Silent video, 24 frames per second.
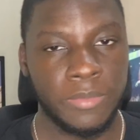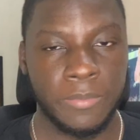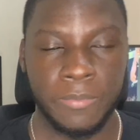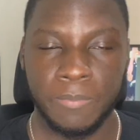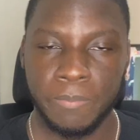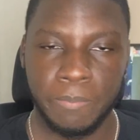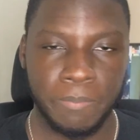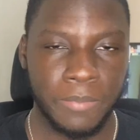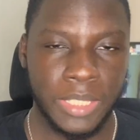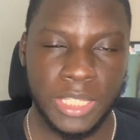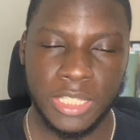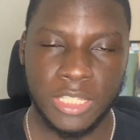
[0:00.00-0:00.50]

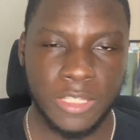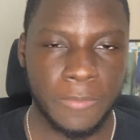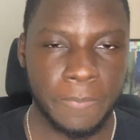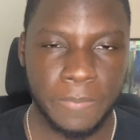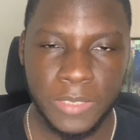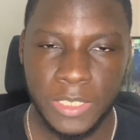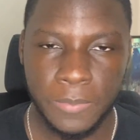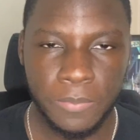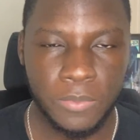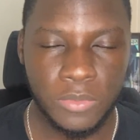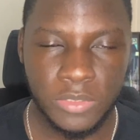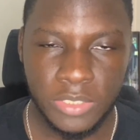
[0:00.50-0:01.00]
making
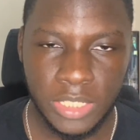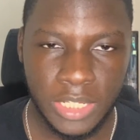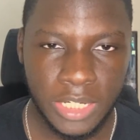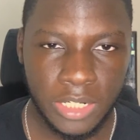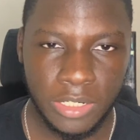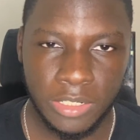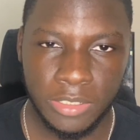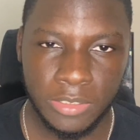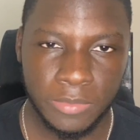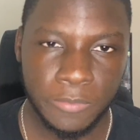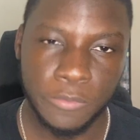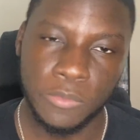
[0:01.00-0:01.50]
people's
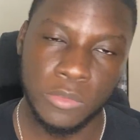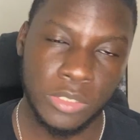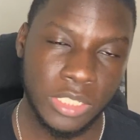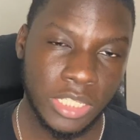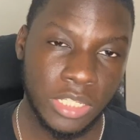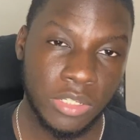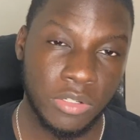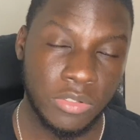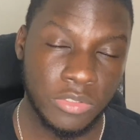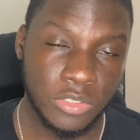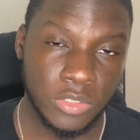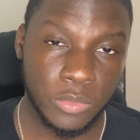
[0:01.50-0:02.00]
hair for
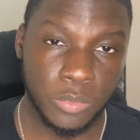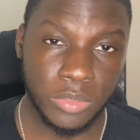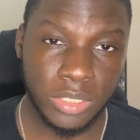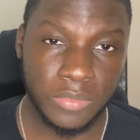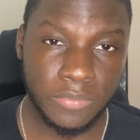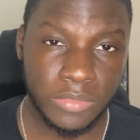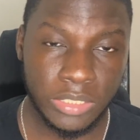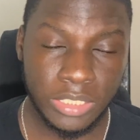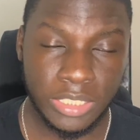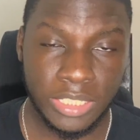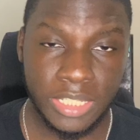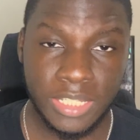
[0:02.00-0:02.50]
girls or whatever the
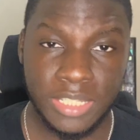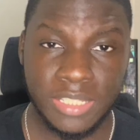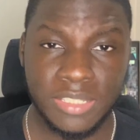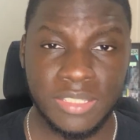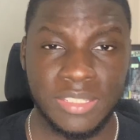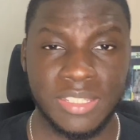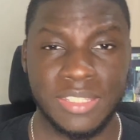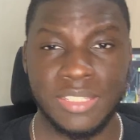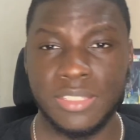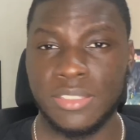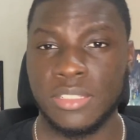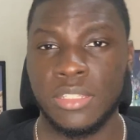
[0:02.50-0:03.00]
case
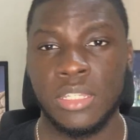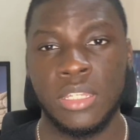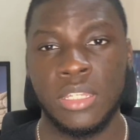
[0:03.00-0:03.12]
is,